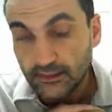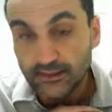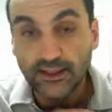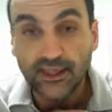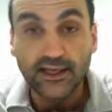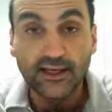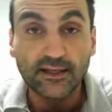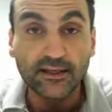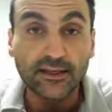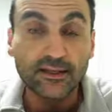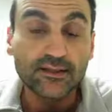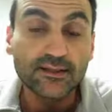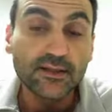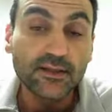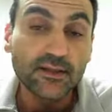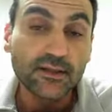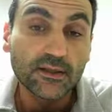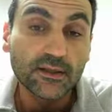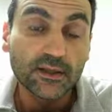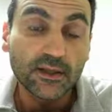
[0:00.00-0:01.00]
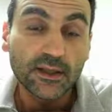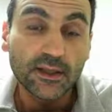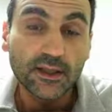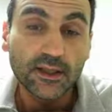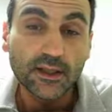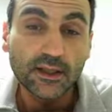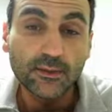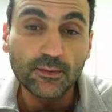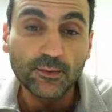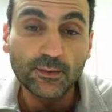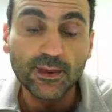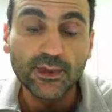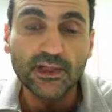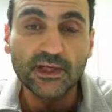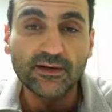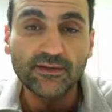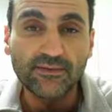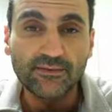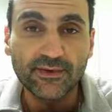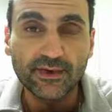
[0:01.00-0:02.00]
getting it,
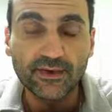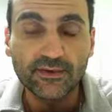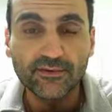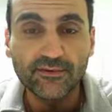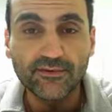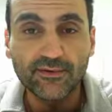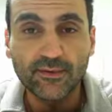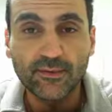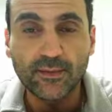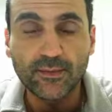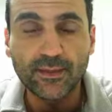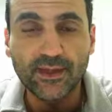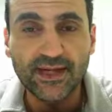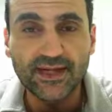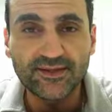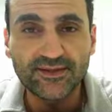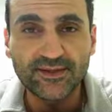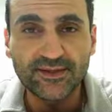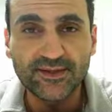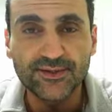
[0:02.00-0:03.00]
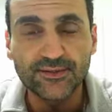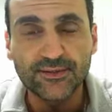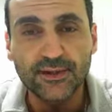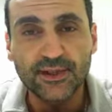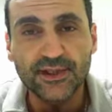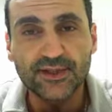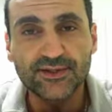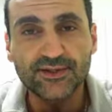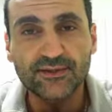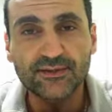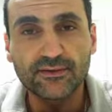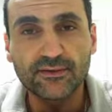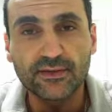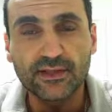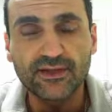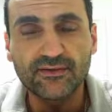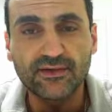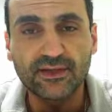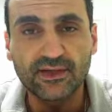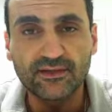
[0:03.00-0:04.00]
recovering from a bad situation,
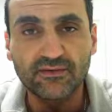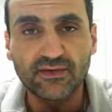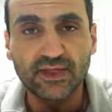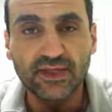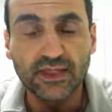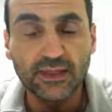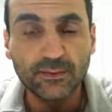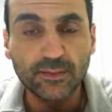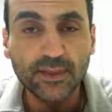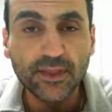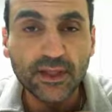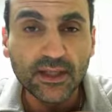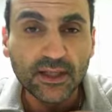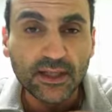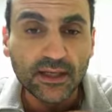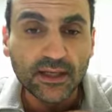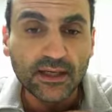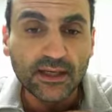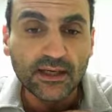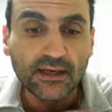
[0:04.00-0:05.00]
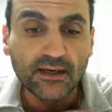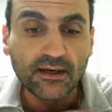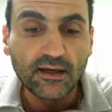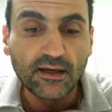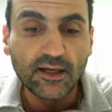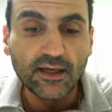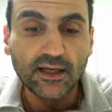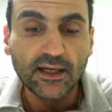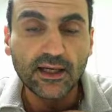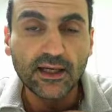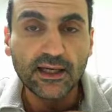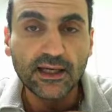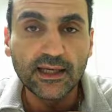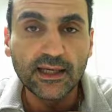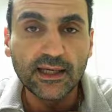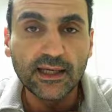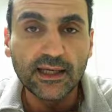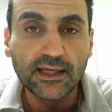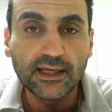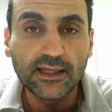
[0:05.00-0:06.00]
never giving up,
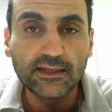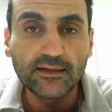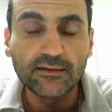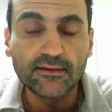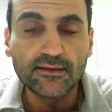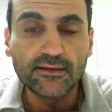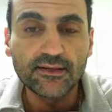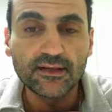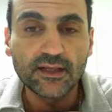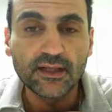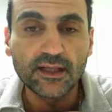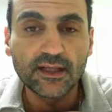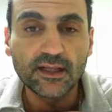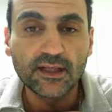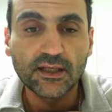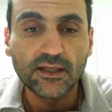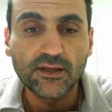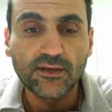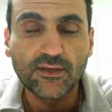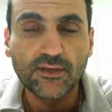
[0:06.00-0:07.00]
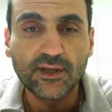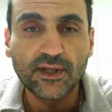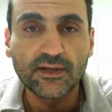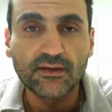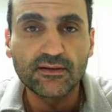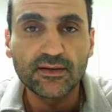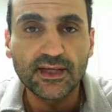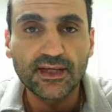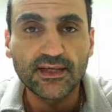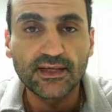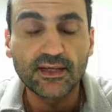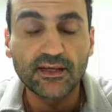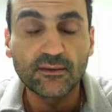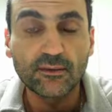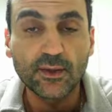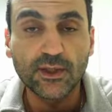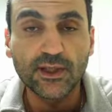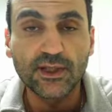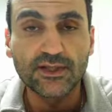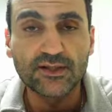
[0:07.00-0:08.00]
and then taking
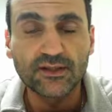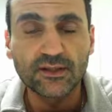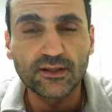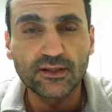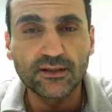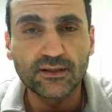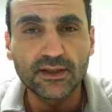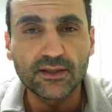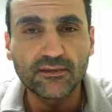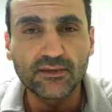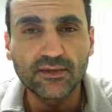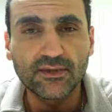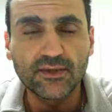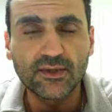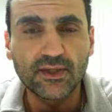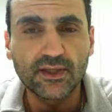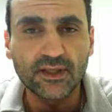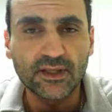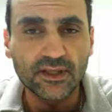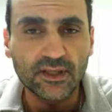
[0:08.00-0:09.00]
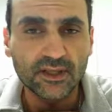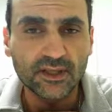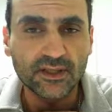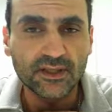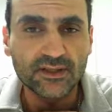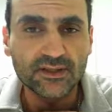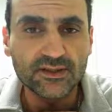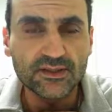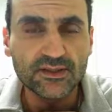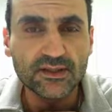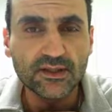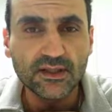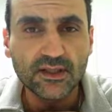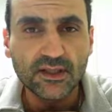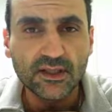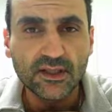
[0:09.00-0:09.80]
what he's learned over 30 years